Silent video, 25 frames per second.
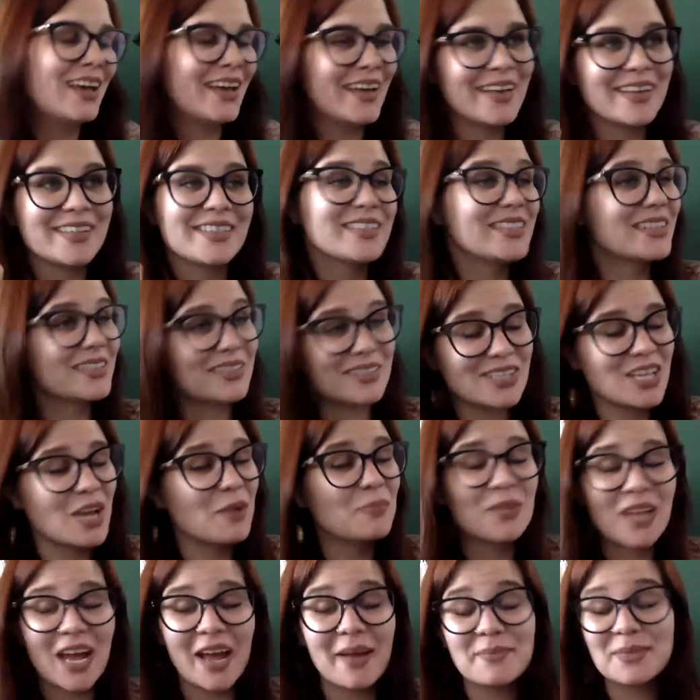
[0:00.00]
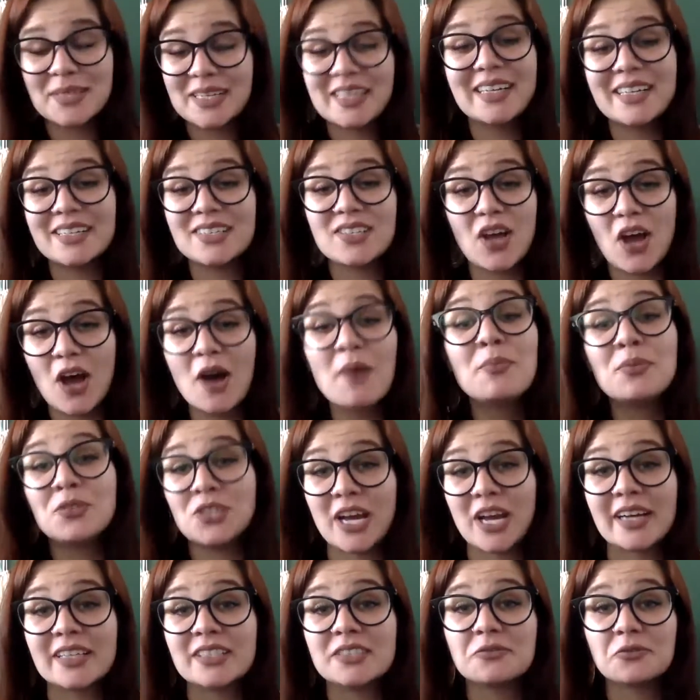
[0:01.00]
I guess sometimes it is
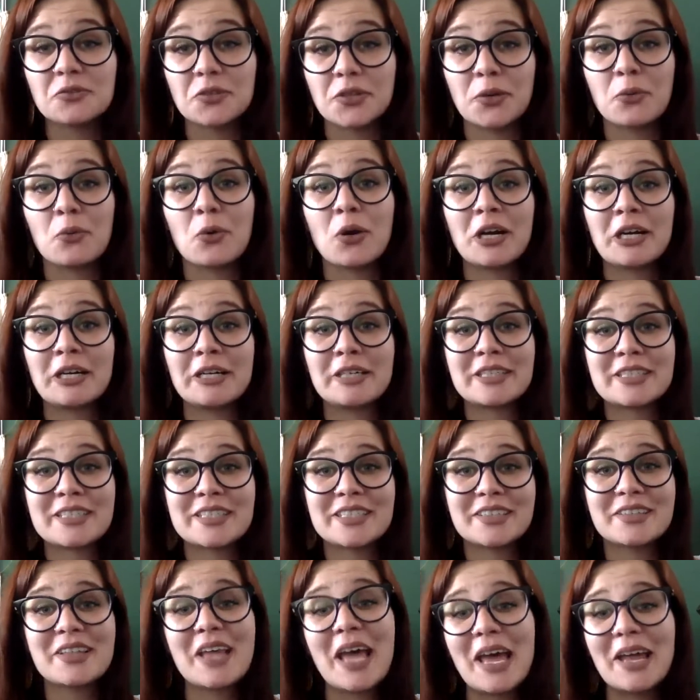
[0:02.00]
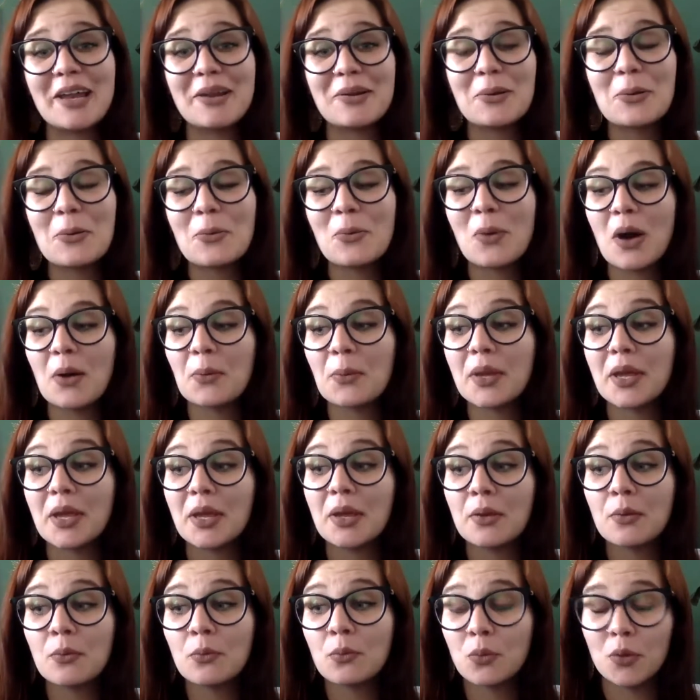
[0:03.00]
objectively worse than what
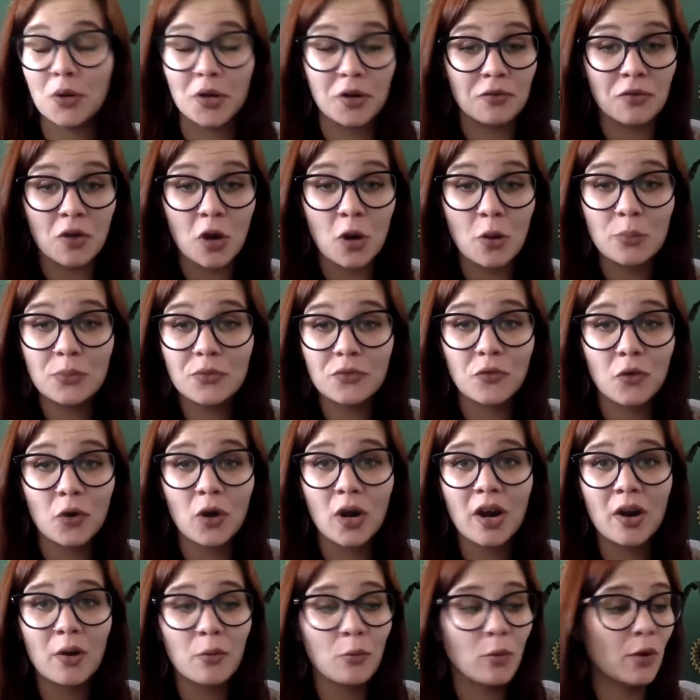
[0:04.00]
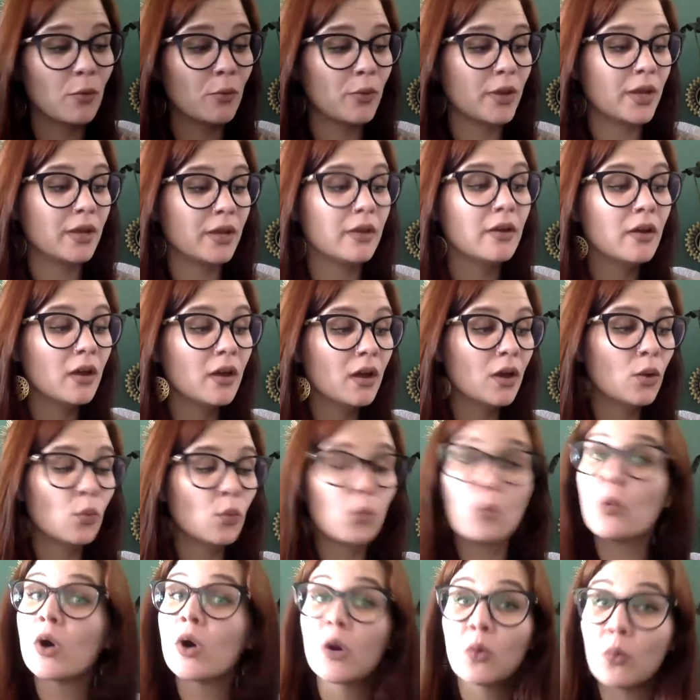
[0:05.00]
we would have hoped for or what we
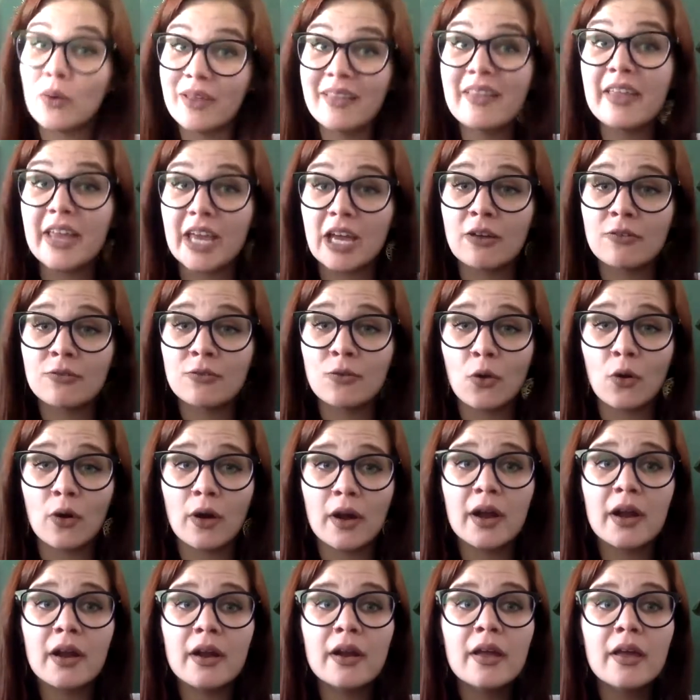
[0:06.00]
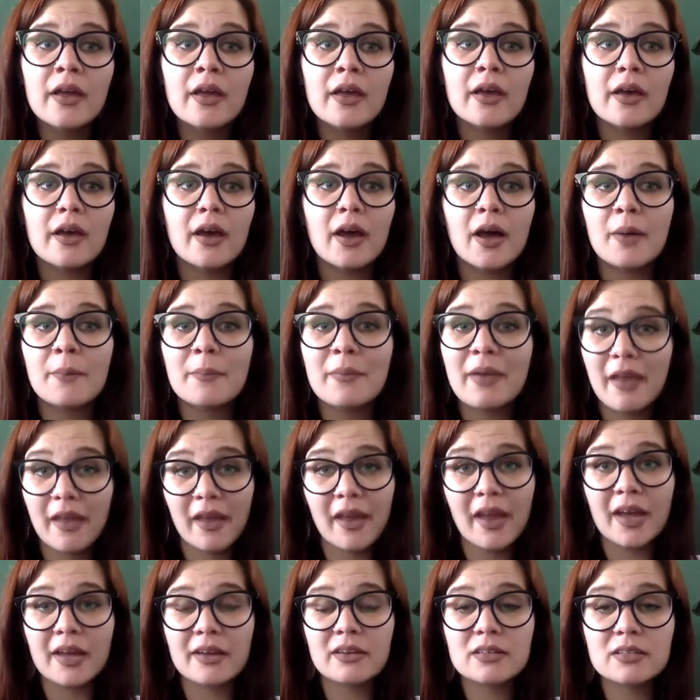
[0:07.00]
were willing for.
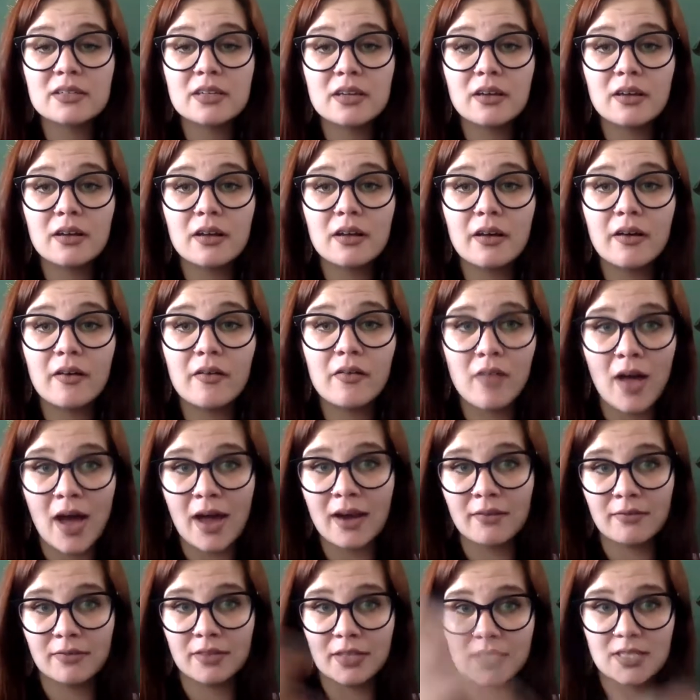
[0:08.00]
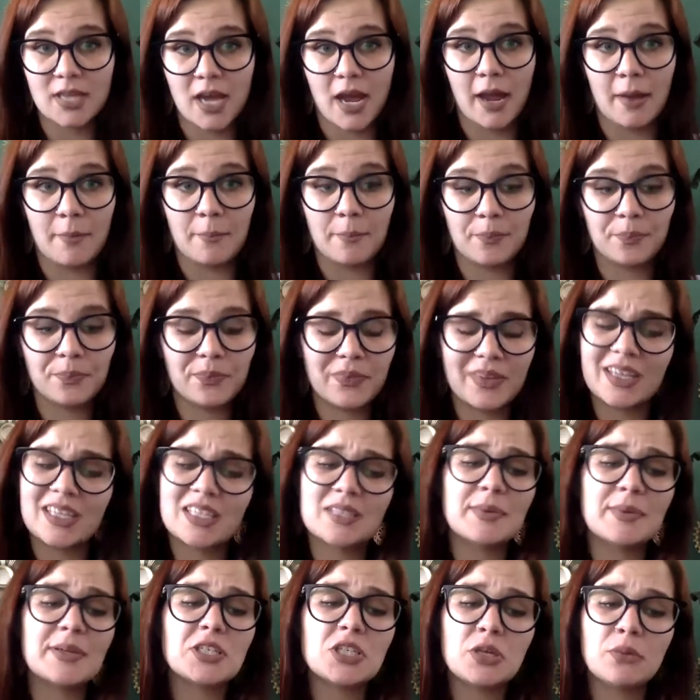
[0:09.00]
And a lot of the time,
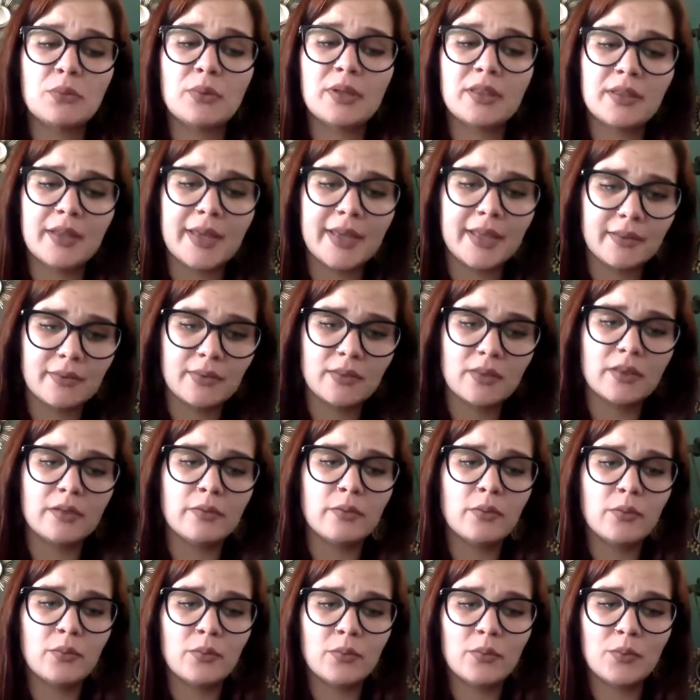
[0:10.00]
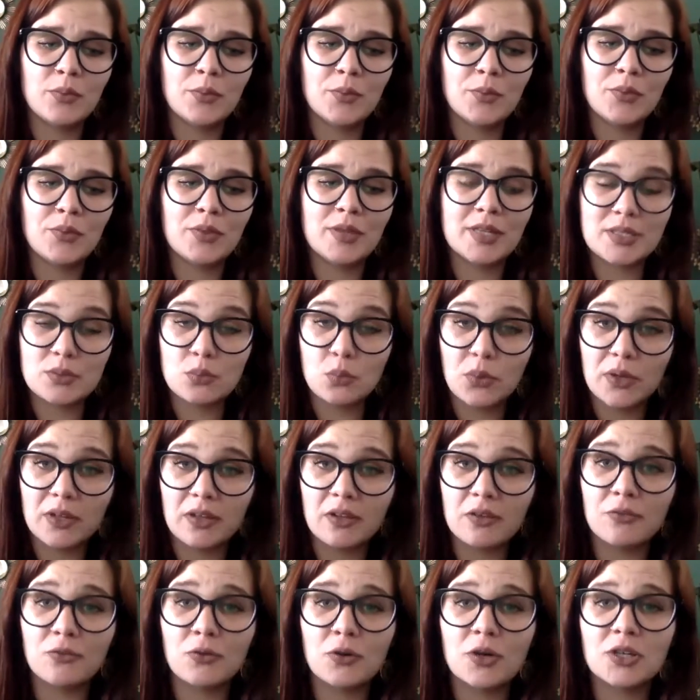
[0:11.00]
especially with like this
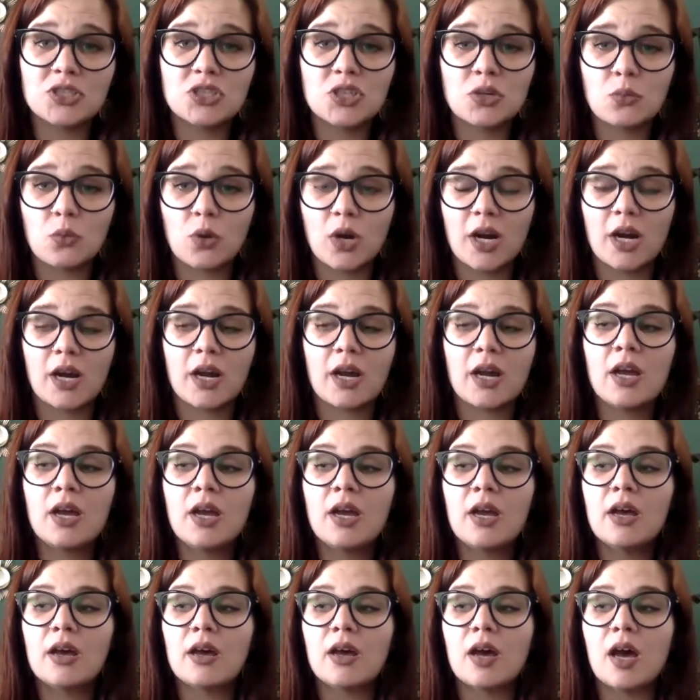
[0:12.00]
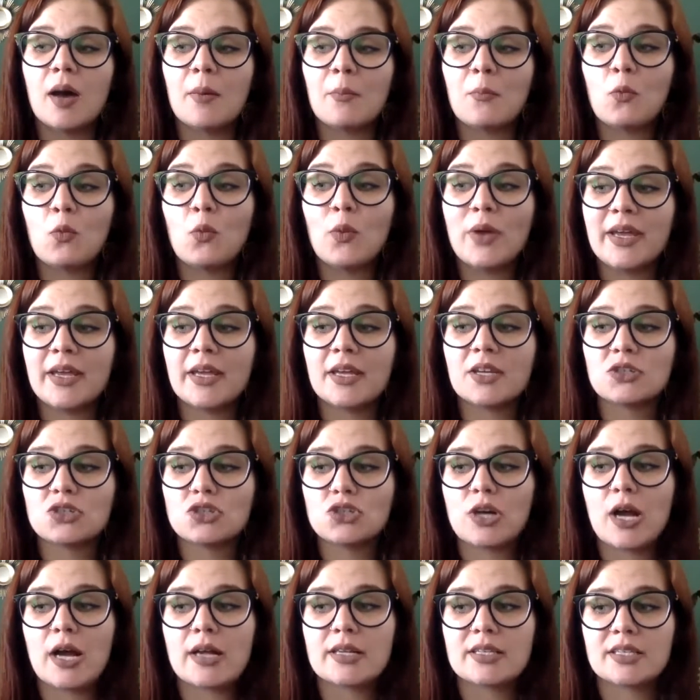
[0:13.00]
Wheel of Fortune work, we can
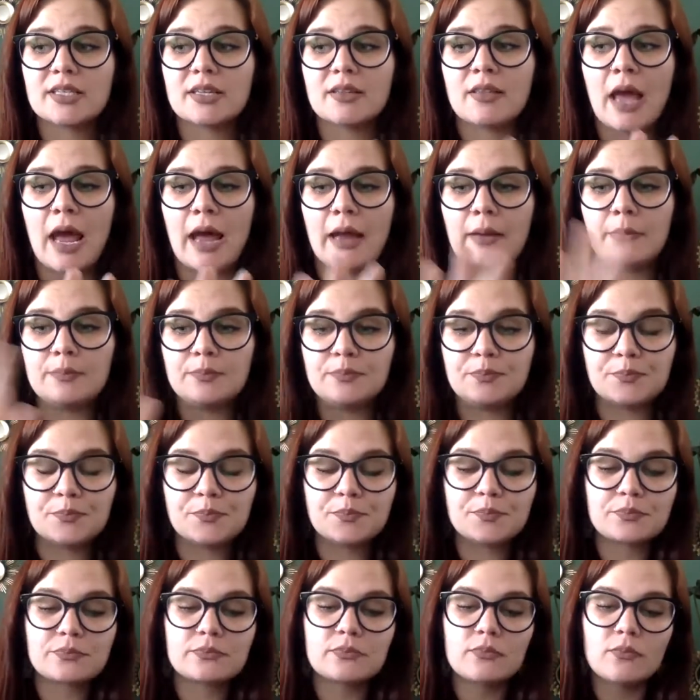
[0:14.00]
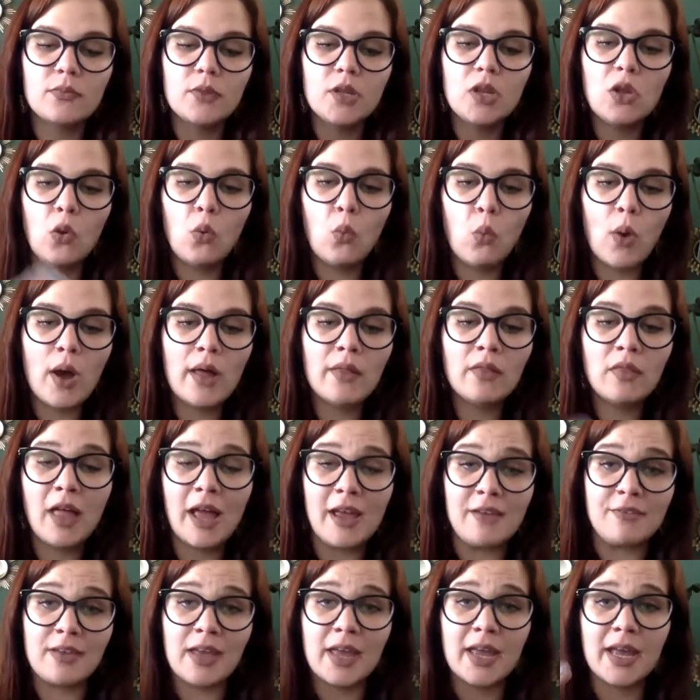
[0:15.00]
trust that what
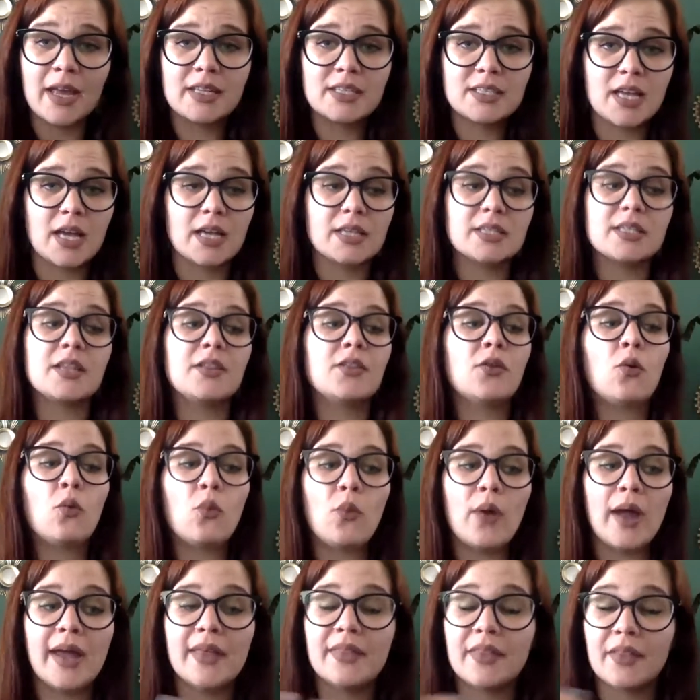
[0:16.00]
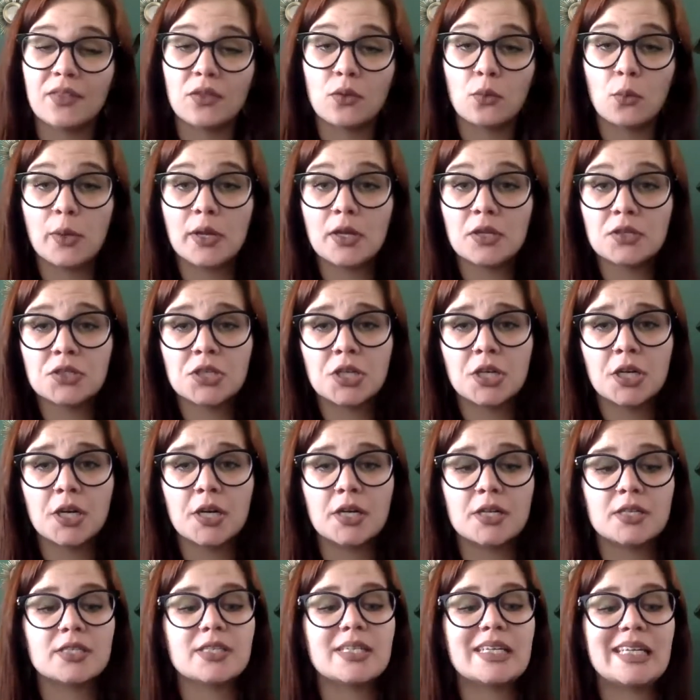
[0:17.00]
life hands us and the way that the wheel
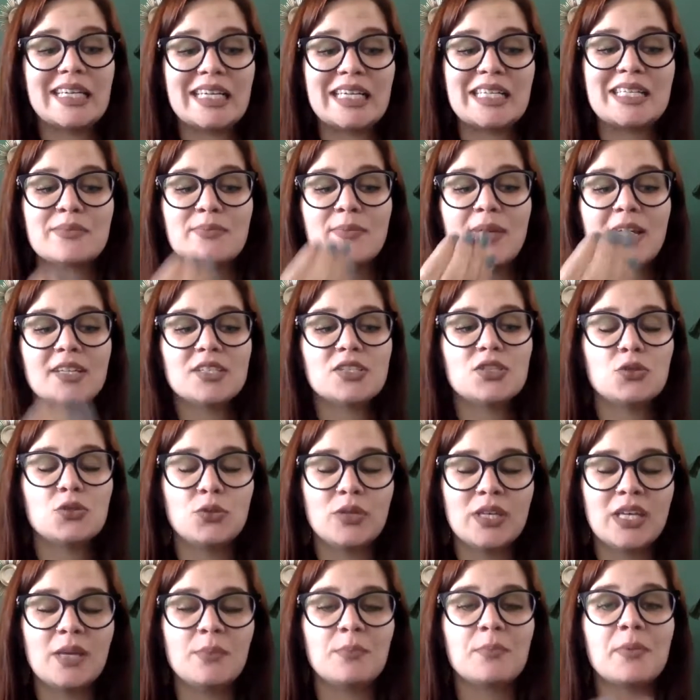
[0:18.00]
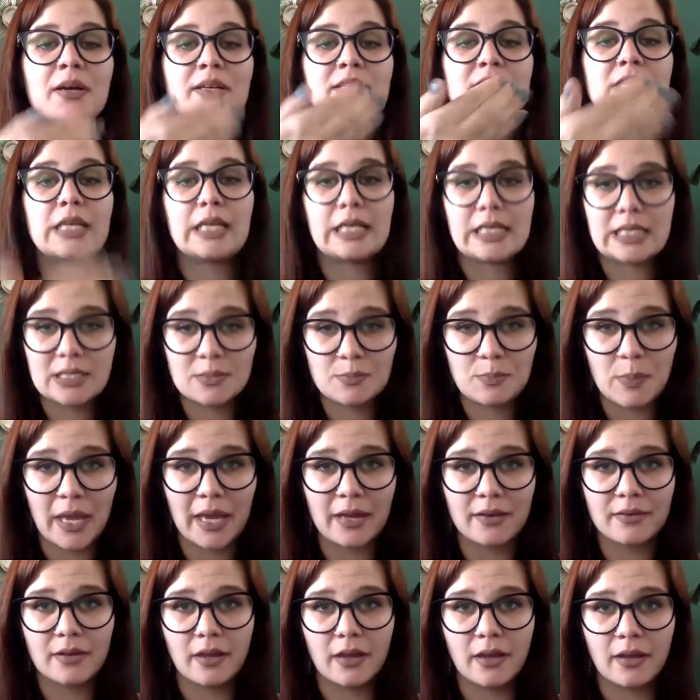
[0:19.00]
turns is meant to keep us
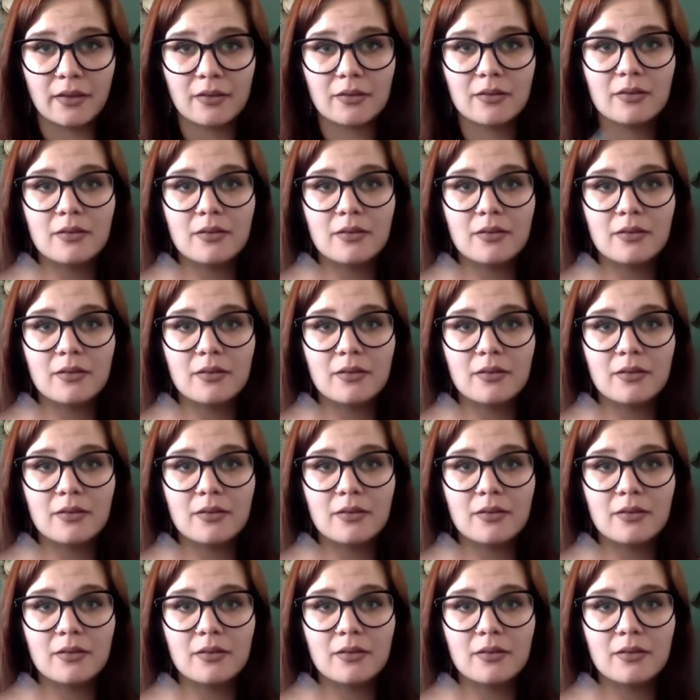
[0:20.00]
expanding